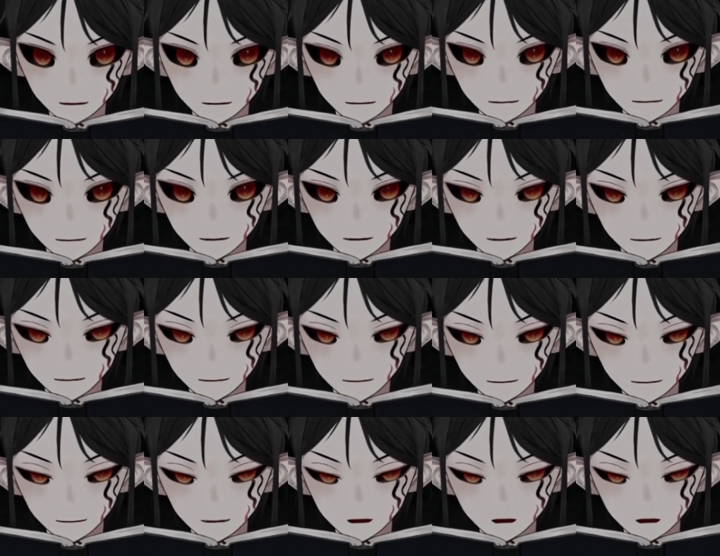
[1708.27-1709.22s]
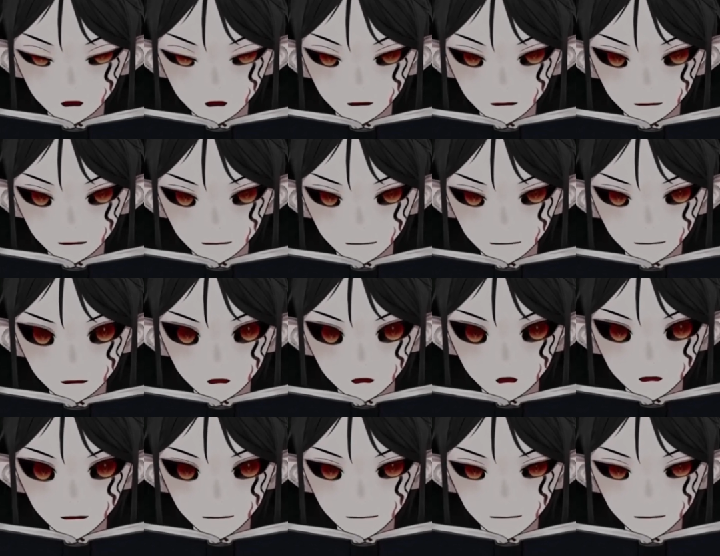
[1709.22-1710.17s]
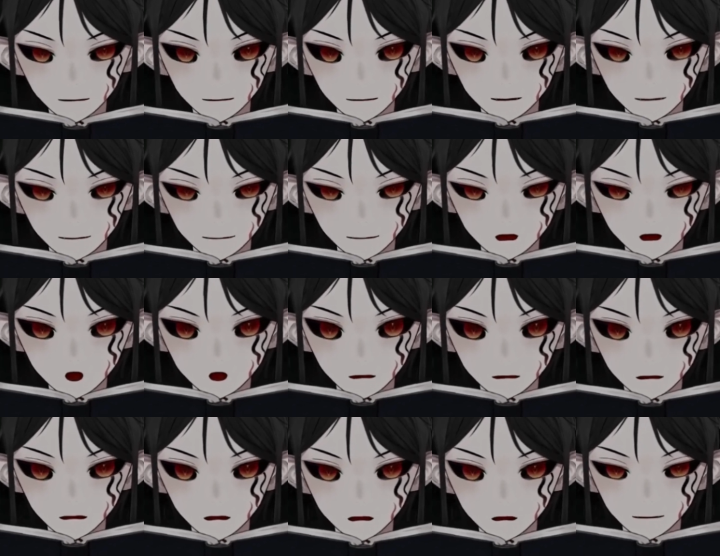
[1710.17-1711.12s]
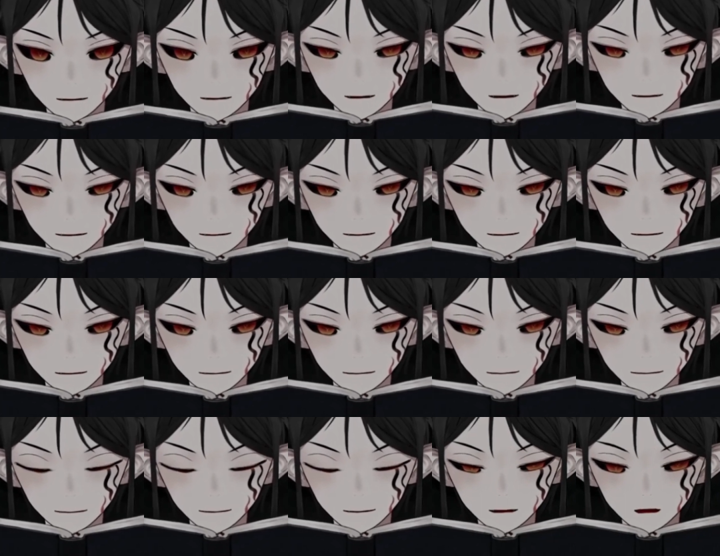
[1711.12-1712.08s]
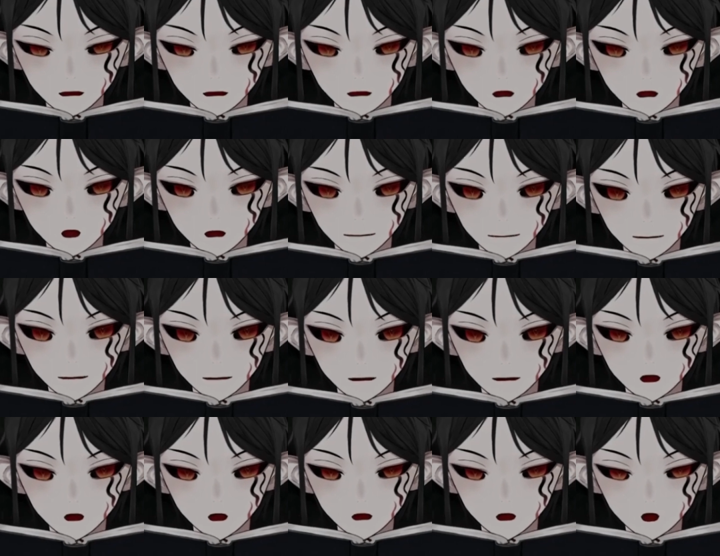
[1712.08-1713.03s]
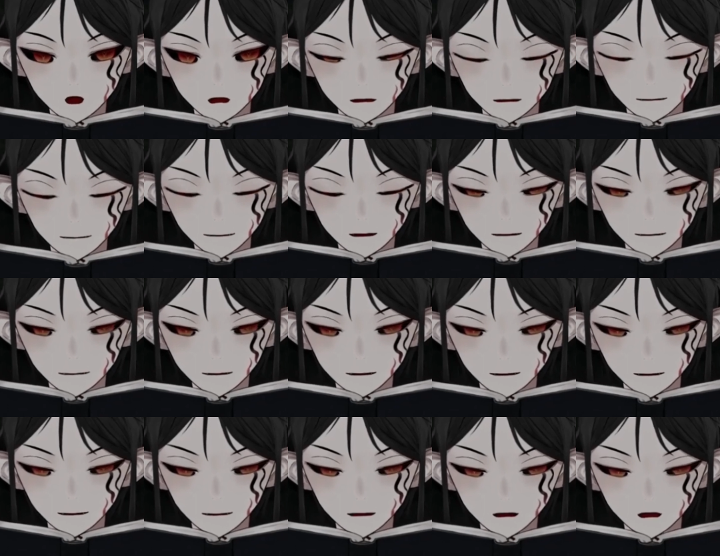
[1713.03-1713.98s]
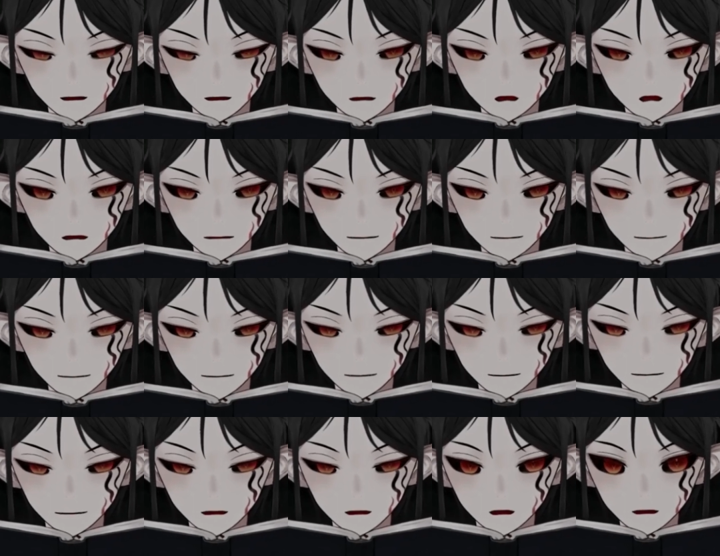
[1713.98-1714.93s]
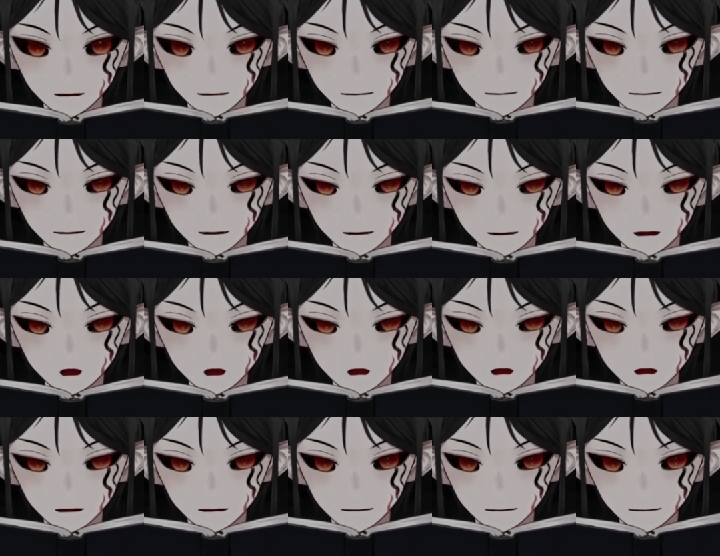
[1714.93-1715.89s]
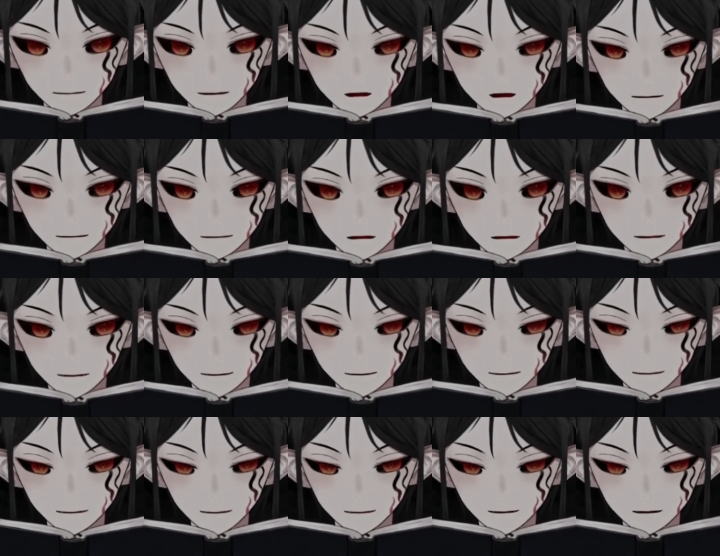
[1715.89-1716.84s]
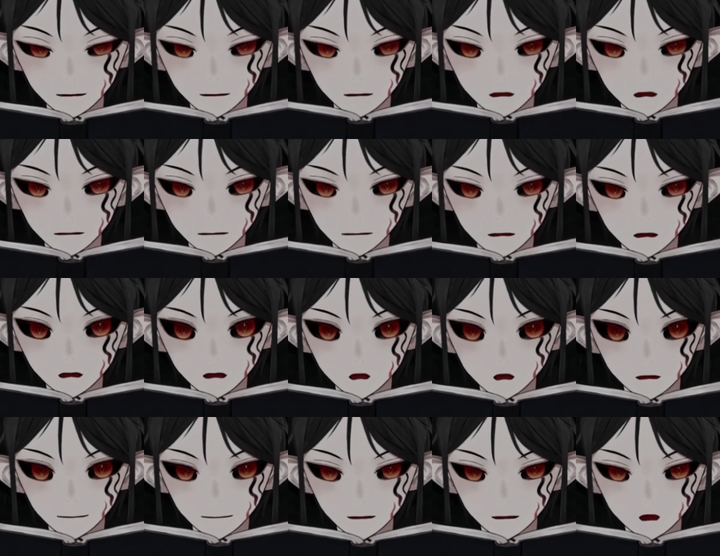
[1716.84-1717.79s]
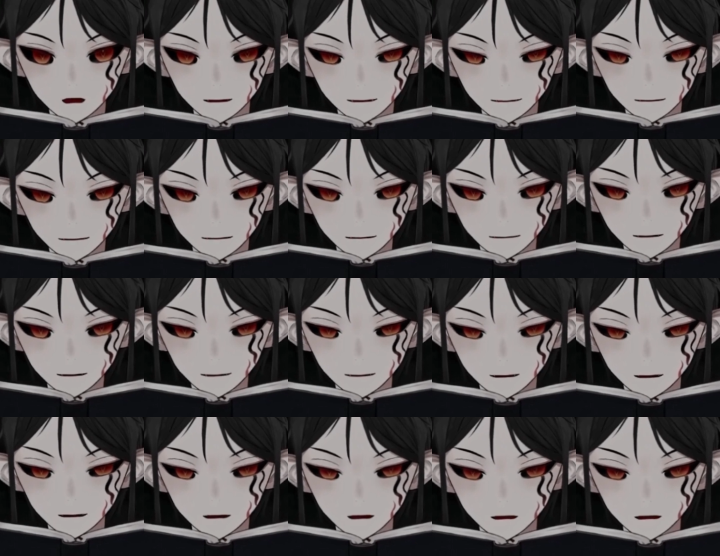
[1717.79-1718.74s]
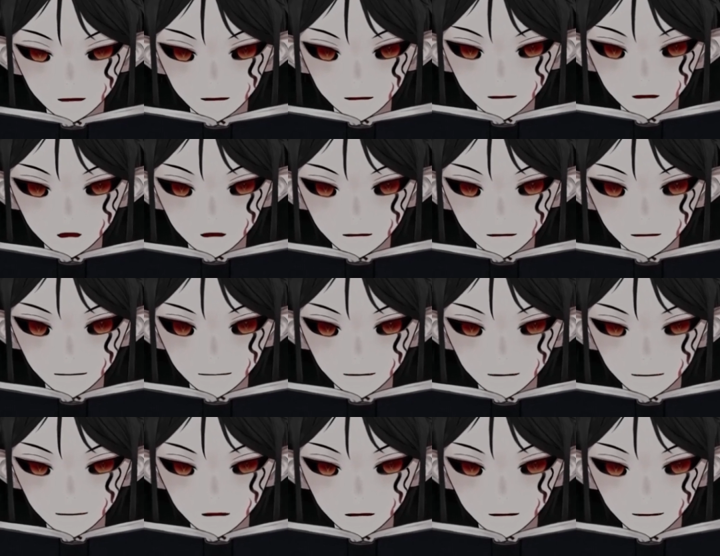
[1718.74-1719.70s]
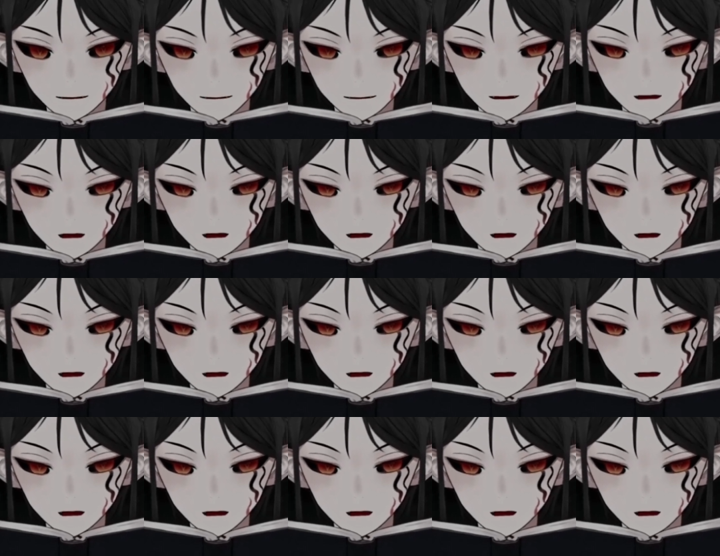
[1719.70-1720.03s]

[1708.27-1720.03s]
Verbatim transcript: They had set up far from the town where they lived, and they camped at the site often. They came there for a sleepover one night, but they didn't know that there was